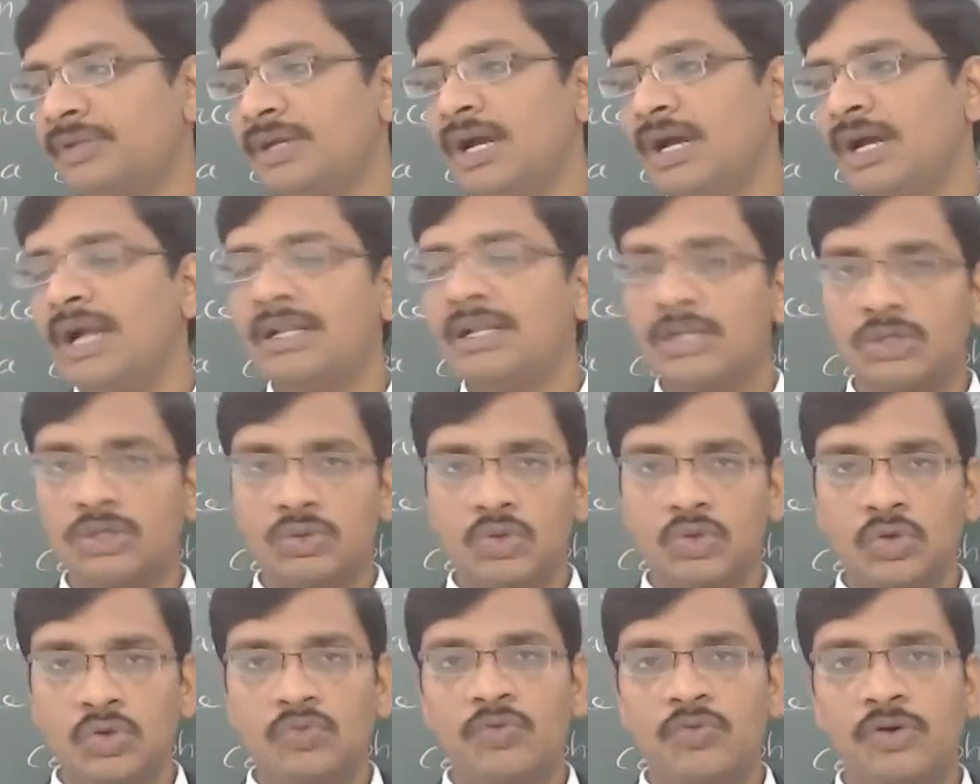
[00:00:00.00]
and the
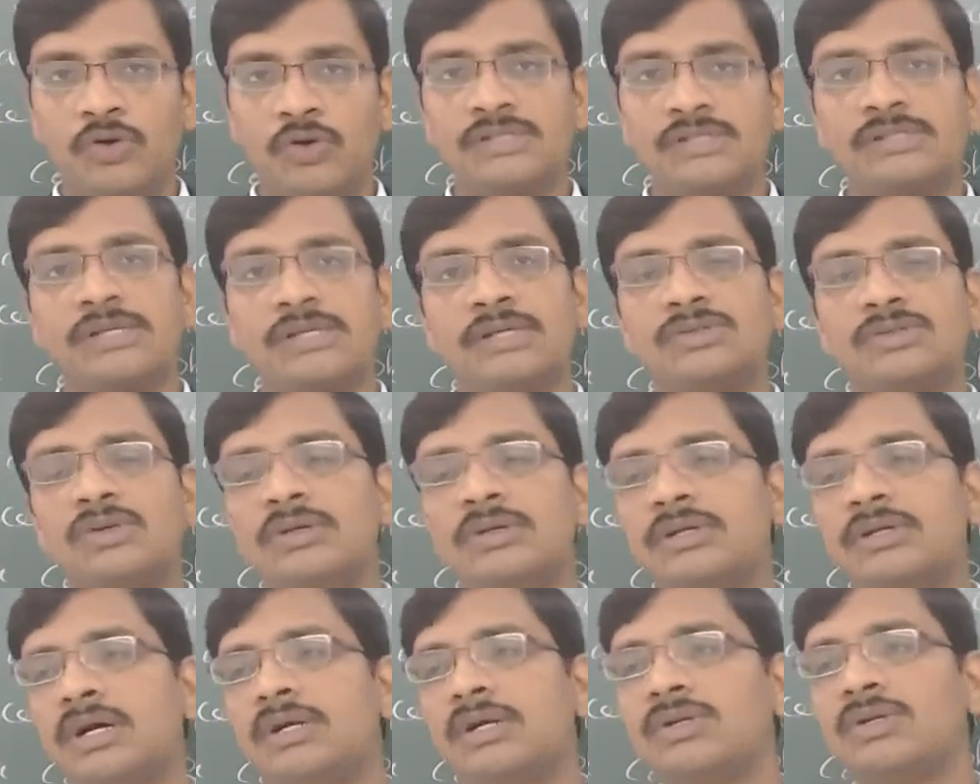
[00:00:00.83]
two forces actually
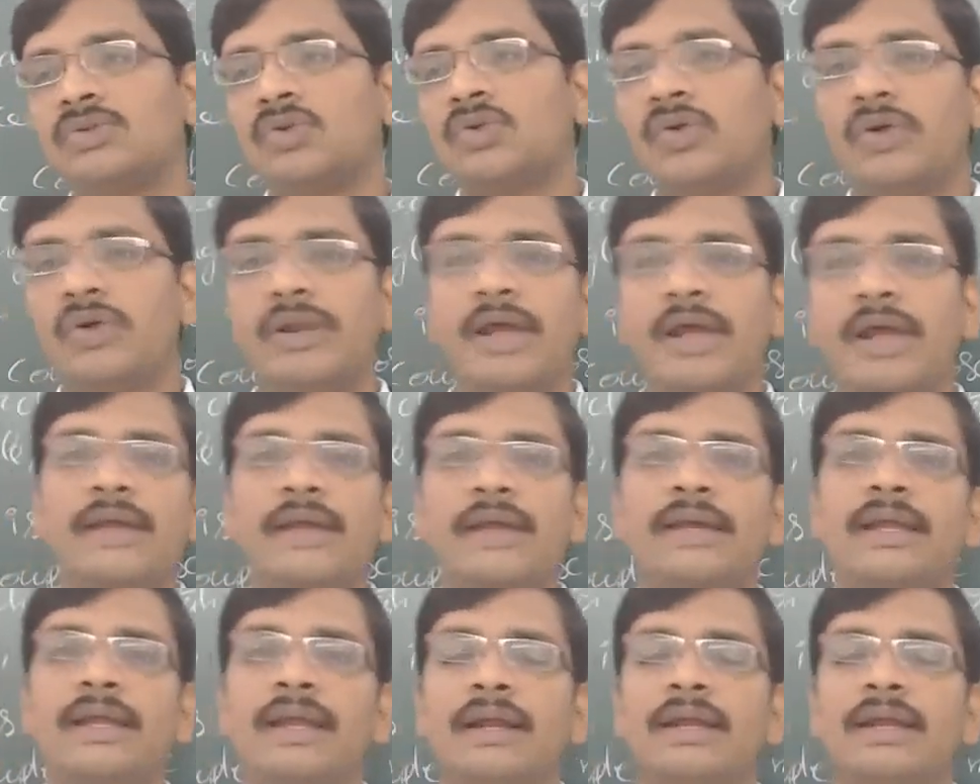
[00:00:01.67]
turn through an angle,